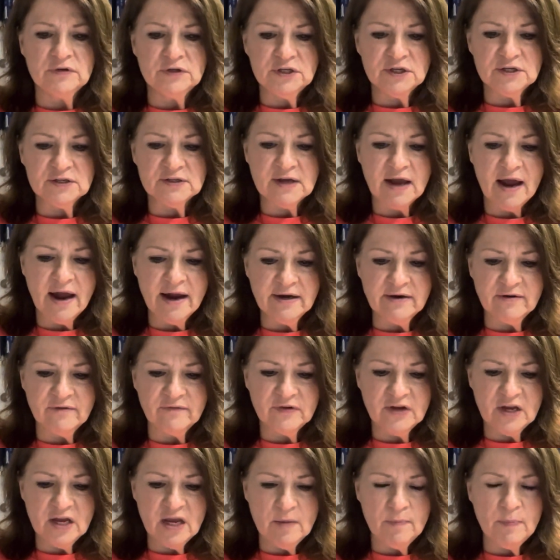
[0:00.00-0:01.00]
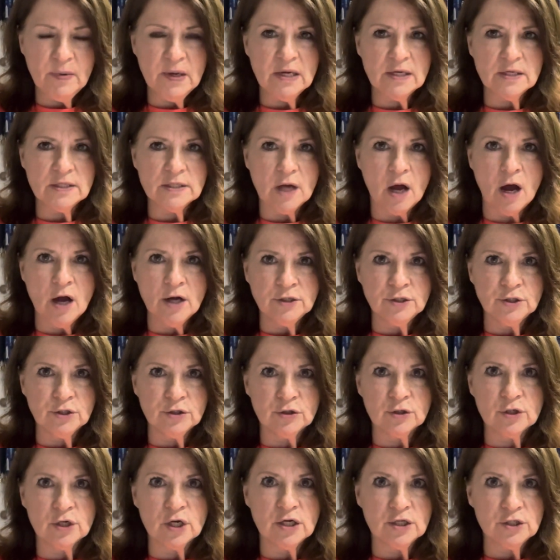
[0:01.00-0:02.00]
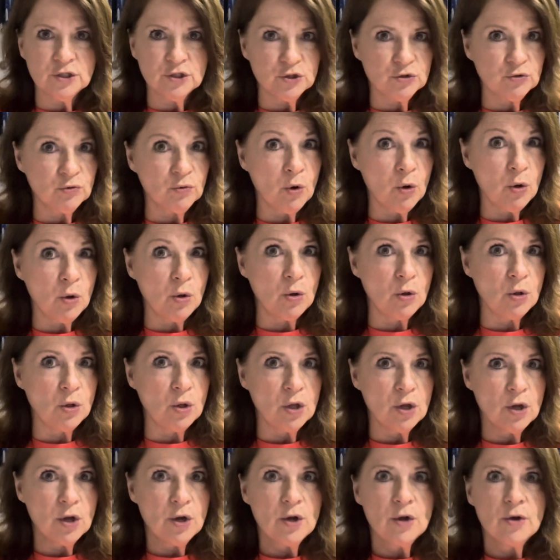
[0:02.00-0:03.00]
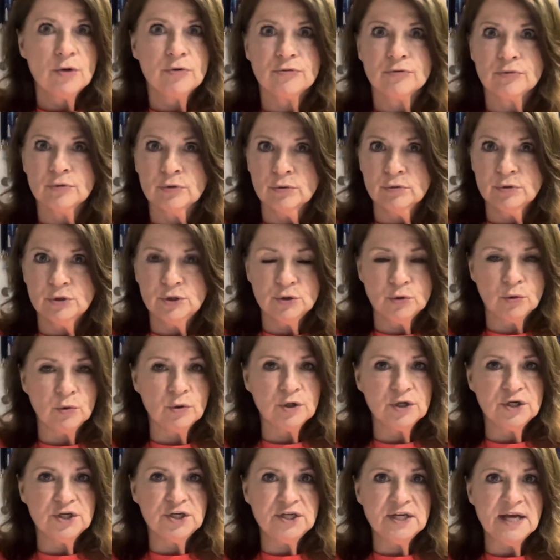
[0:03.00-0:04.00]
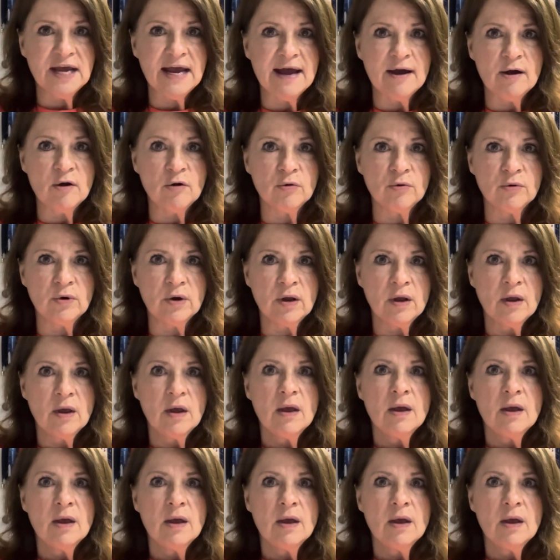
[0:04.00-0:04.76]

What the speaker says: Just kind of keep it under control through Georgetown,